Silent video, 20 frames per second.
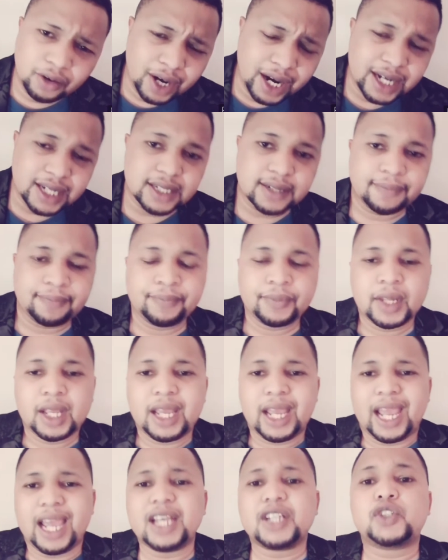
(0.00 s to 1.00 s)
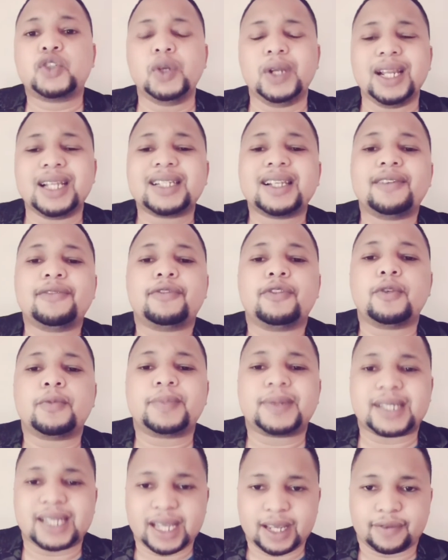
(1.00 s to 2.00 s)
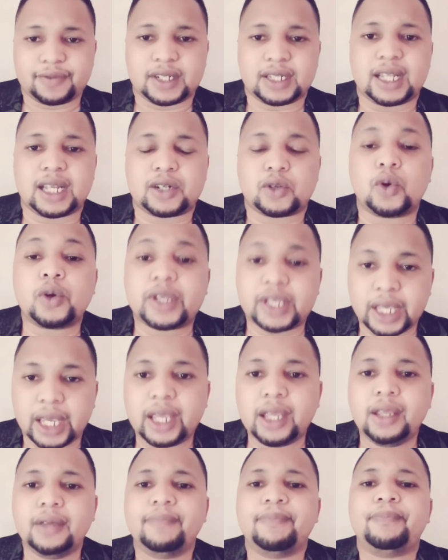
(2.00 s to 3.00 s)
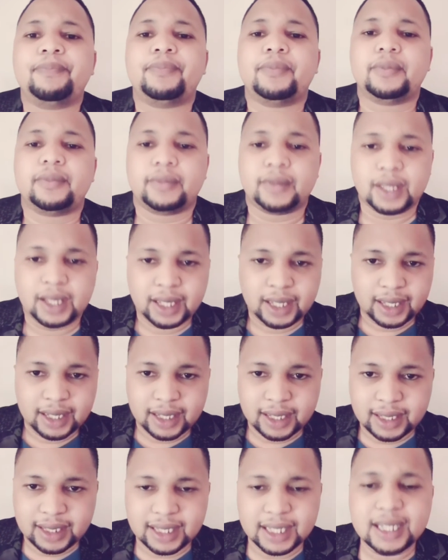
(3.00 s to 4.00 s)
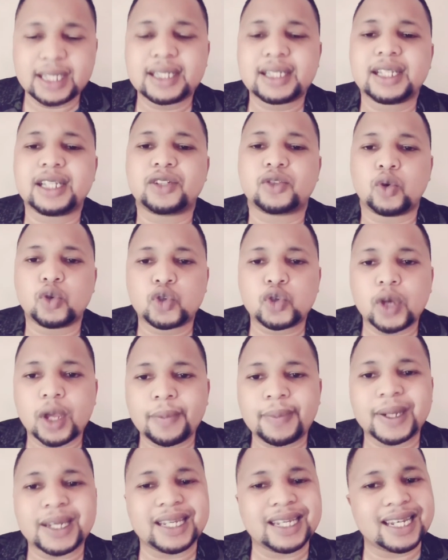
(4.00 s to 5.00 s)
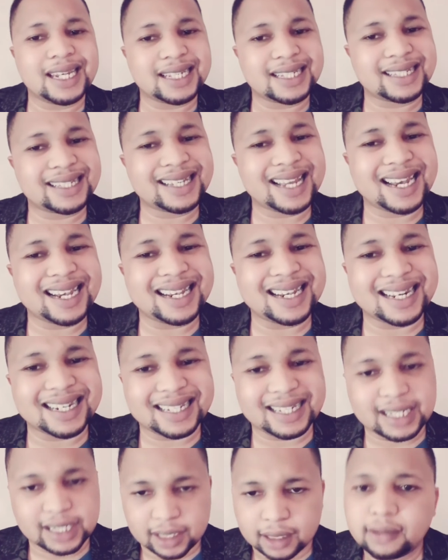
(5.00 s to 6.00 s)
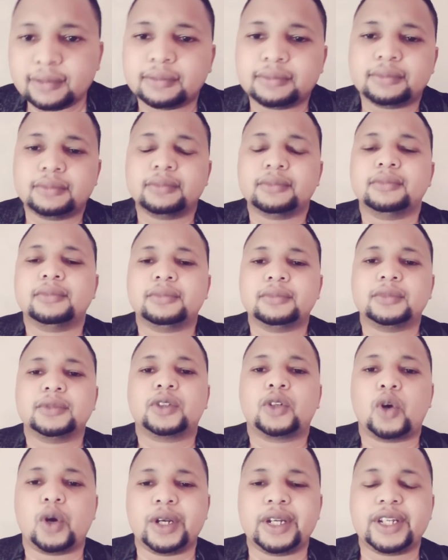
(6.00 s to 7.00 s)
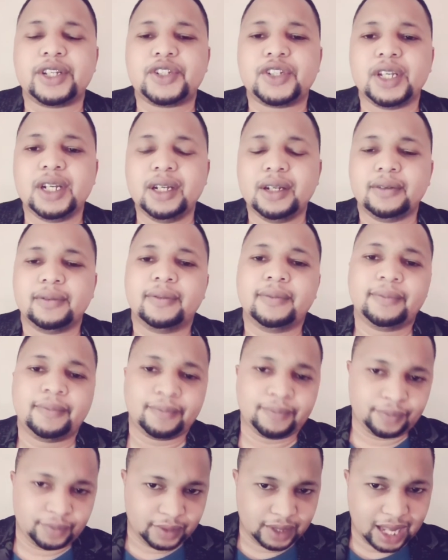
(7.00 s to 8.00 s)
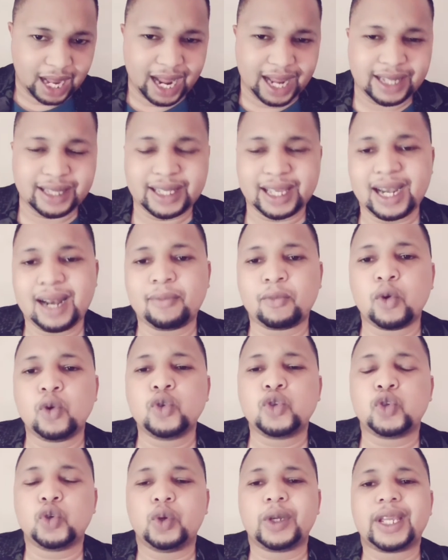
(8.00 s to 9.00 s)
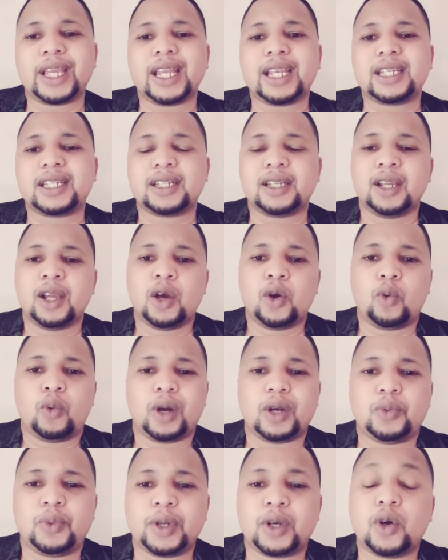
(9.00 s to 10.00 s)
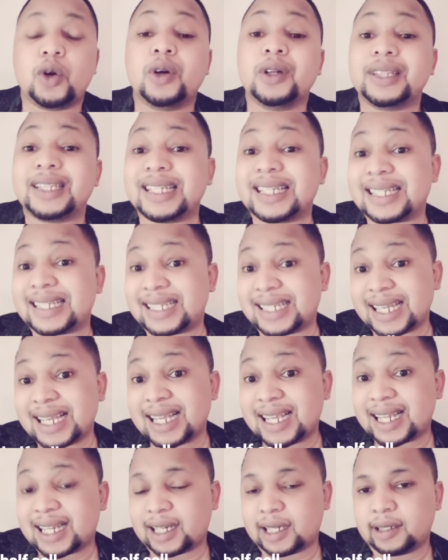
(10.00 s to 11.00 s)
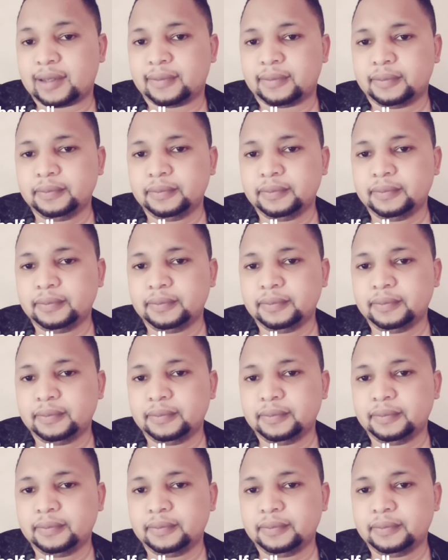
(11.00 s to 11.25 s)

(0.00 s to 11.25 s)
Right, as soon as I've observed that, okay, this is going to happen in a standard condition, and then I'm going to look at what we call the zinc